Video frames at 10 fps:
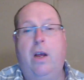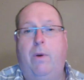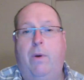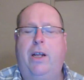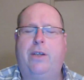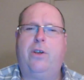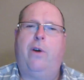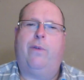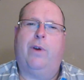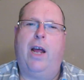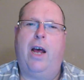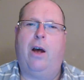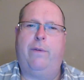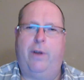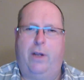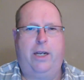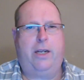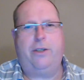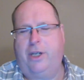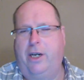Well, that's all for now. If you like
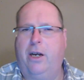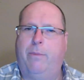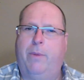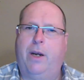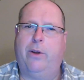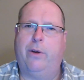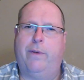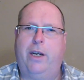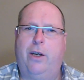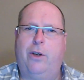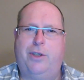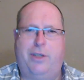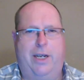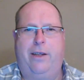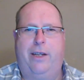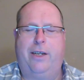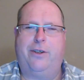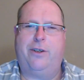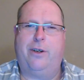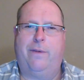it, check out my other videos, send
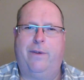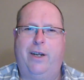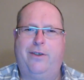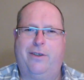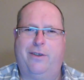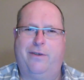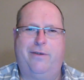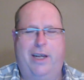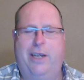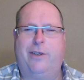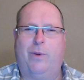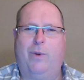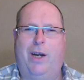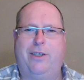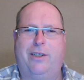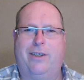links to your friends, and thanks for watching.